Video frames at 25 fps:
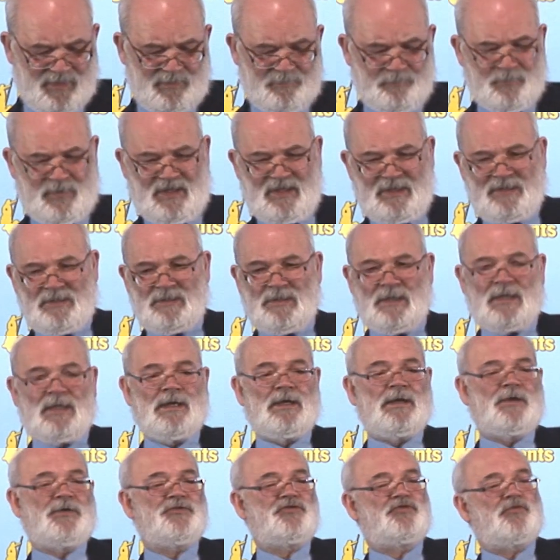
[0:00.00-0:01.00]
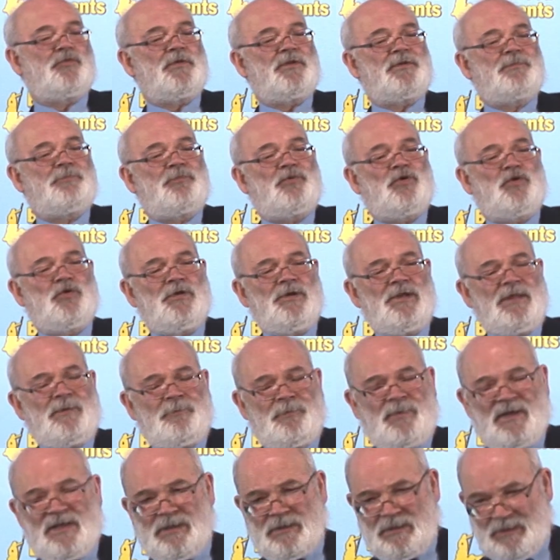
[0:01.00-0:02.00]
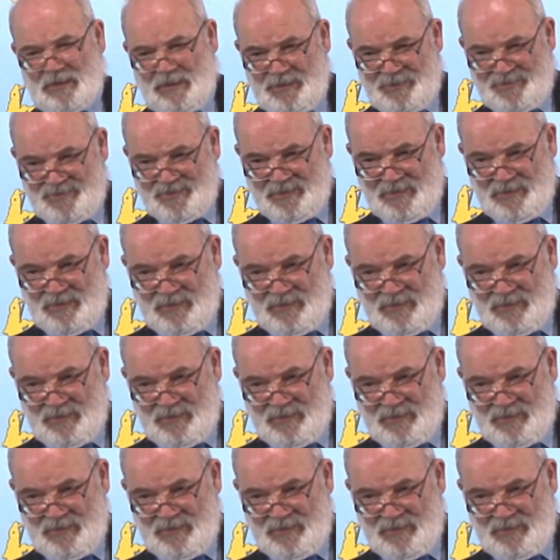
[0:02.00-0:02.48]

in, by and large, was poorly paid